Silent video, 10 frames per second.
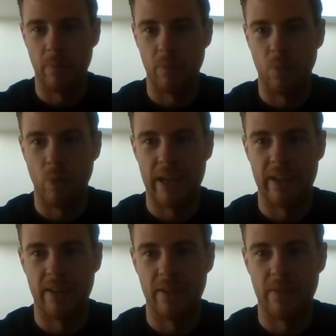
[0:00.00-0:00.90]

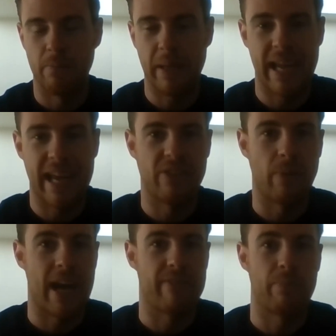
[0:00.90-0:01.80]
when BA don't
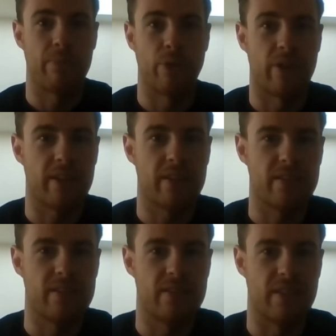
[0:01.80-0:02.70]
have a product
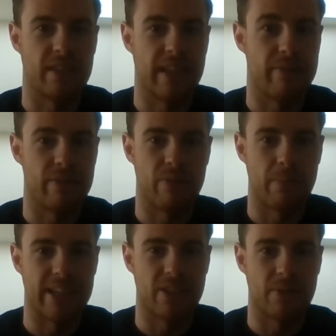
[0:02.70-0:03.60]
to give in
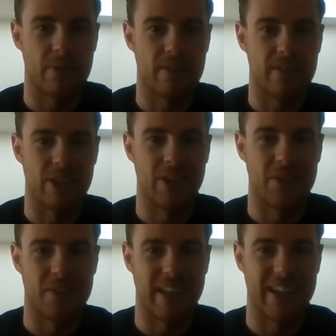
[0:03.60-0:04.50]
replacement. No,
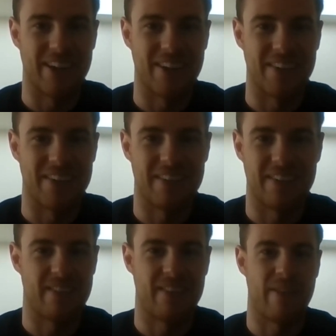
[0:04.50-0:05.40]
they can't.
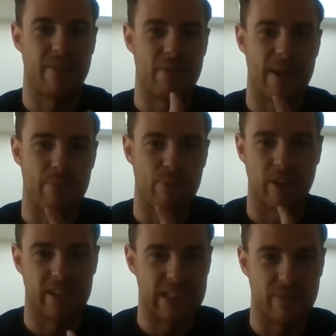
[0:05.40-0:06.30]
Their
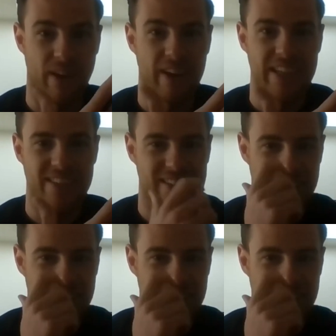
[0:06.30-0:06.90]
product is flights.